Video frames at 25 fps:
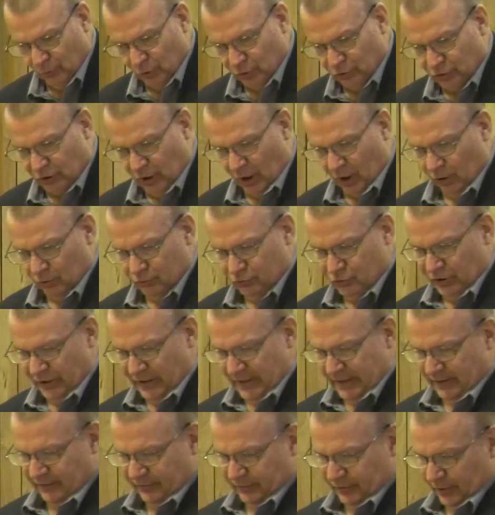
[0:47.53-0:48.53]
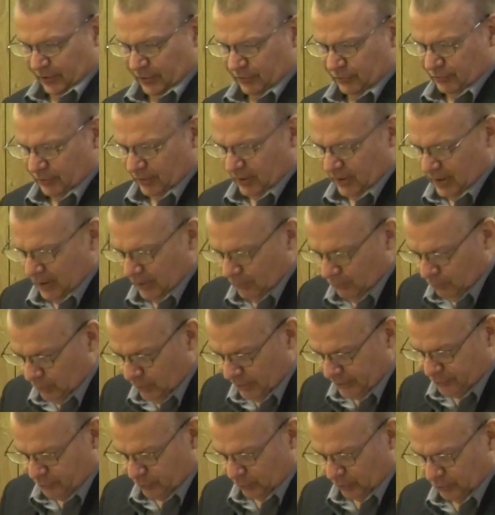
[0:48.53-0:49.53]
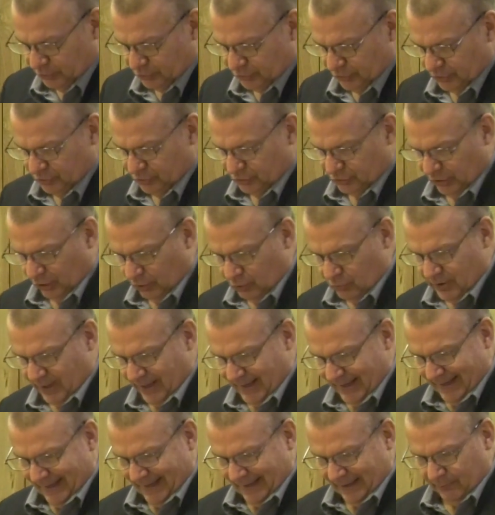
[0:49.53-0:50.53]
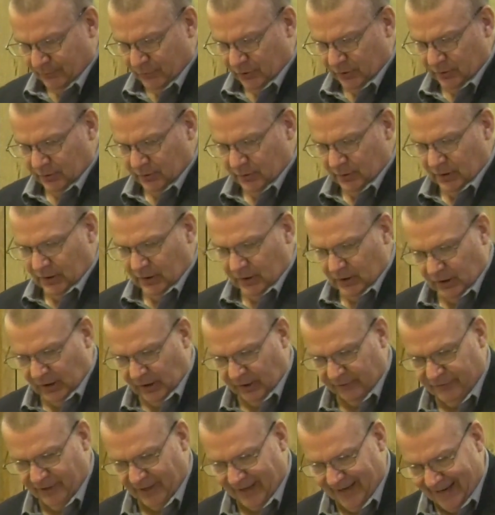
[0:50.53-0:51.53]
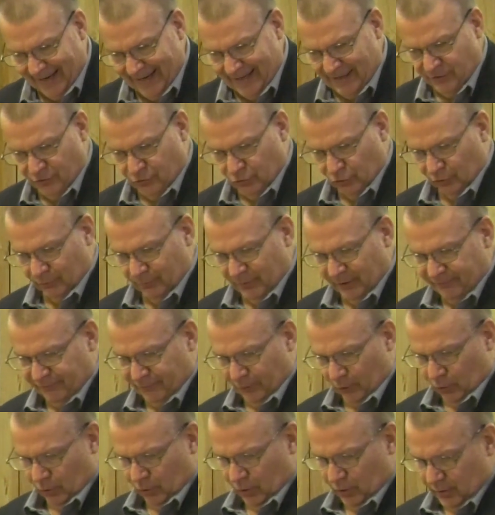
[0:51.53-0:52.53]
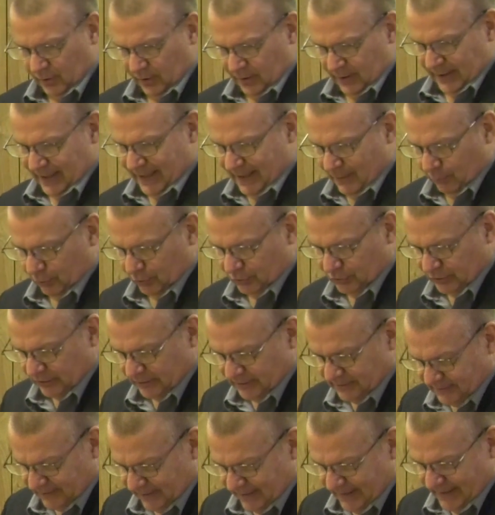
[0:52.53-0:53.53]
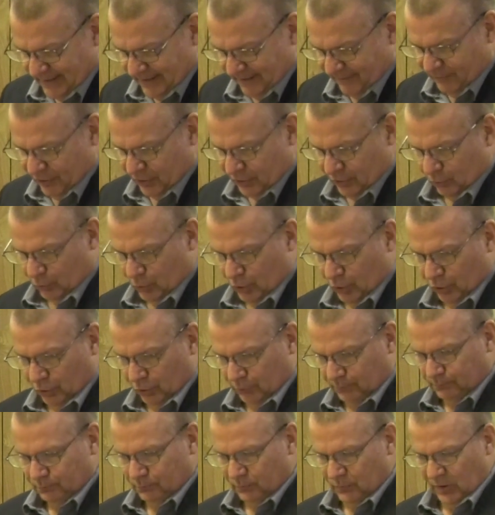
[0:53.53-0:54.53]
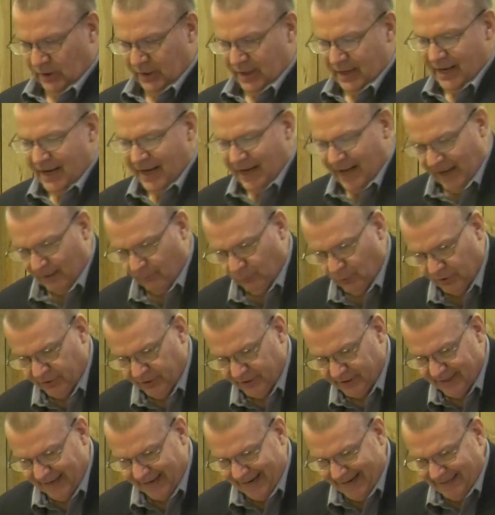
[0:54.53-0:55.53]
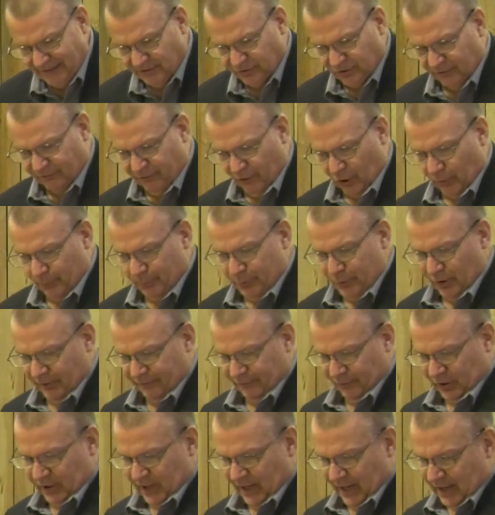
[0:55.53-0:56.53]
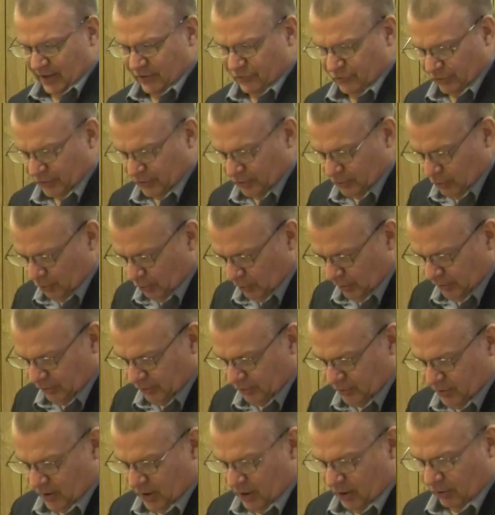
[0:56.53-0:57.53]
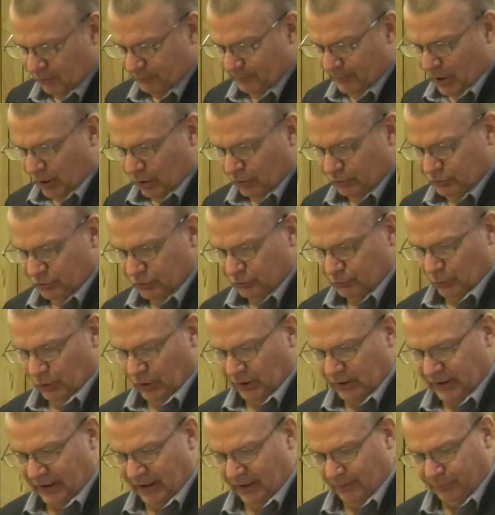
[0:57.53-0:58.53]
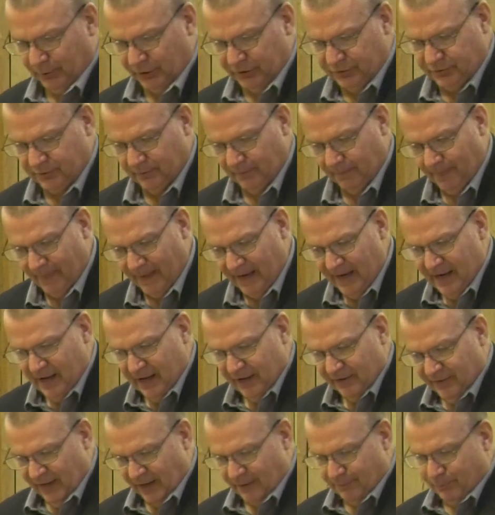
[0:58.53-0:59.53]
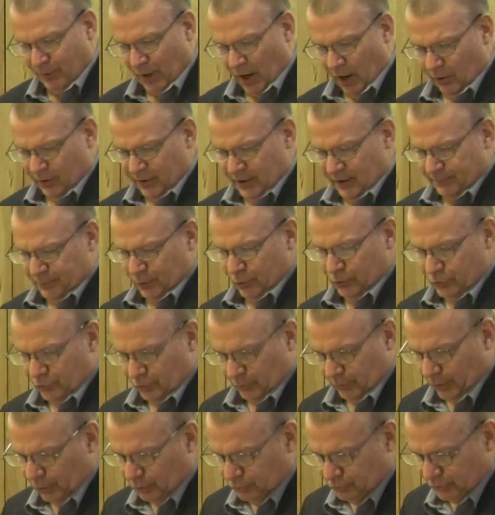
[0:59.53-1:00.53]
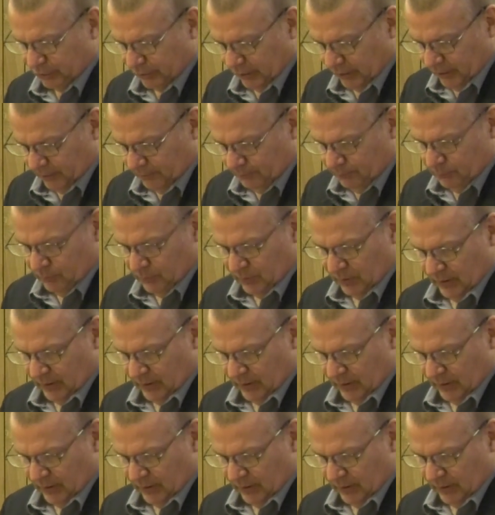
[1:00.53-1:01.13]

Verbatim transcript: was called Jesus, which was so named of the angel before he was conceived in the womb. And when the days of her purification, according to the law of Moses, were accomplished, they brought him to Jerusalem